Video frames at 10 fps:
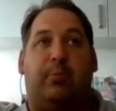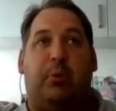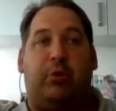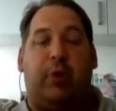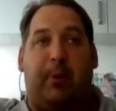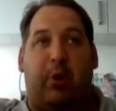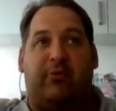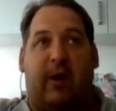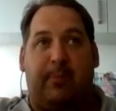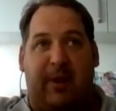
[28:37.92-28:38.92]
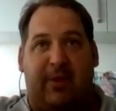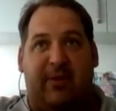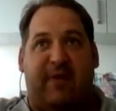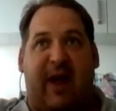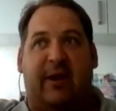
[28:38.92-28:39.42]
pulled up alongside me in
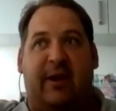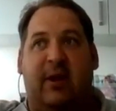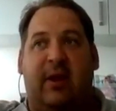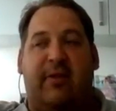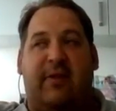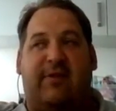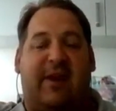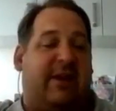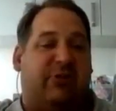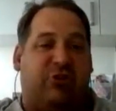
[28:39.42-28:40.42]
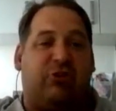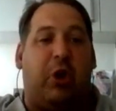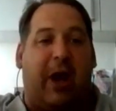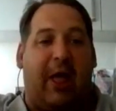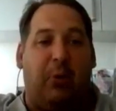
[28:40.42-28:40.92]
the van, and they said he just
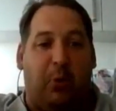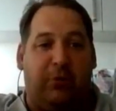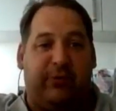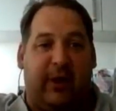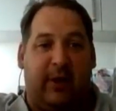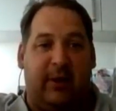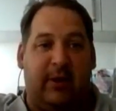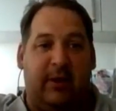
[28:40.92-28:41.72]
got out the water.